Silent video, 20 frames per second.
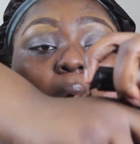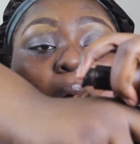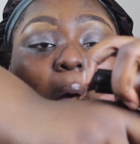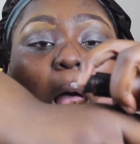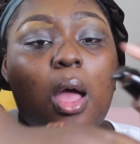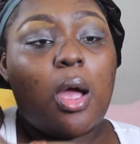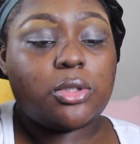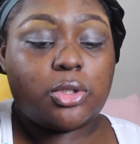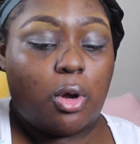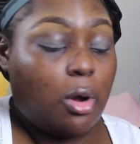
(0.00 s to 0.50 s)

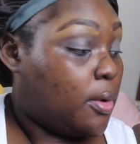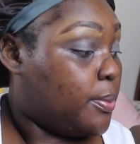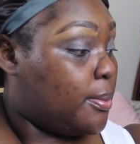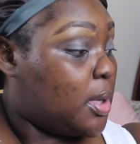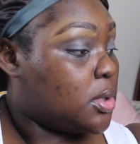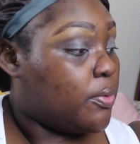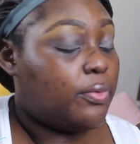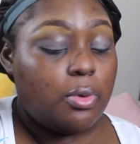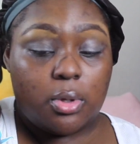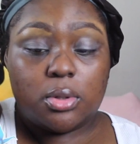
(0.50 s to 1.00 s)
looks
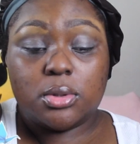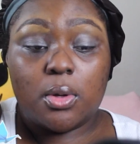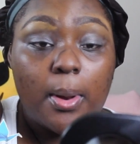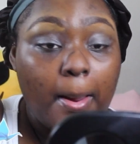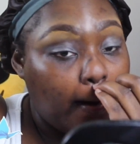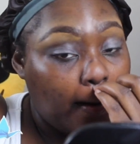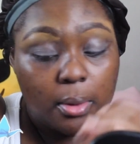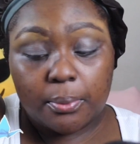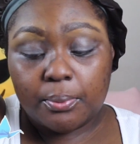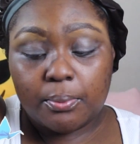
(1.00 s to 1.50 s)
unison,
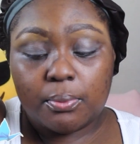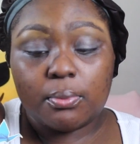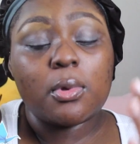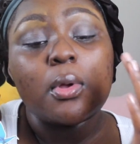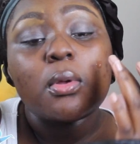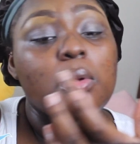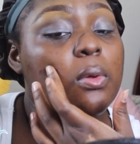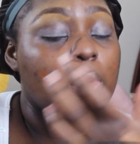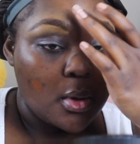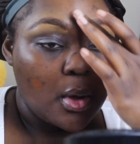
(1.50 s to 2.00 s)
like one
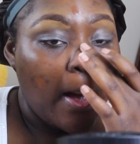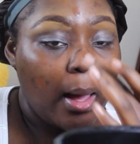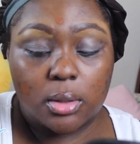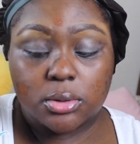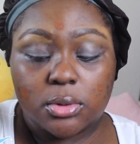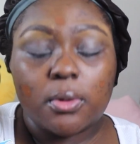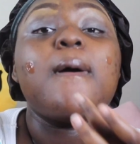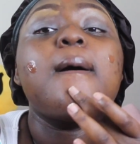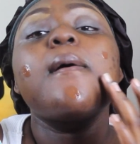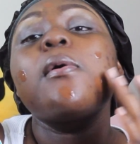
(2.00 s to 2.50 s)
color.
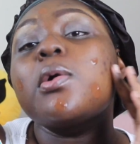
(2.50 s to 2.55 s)
I'm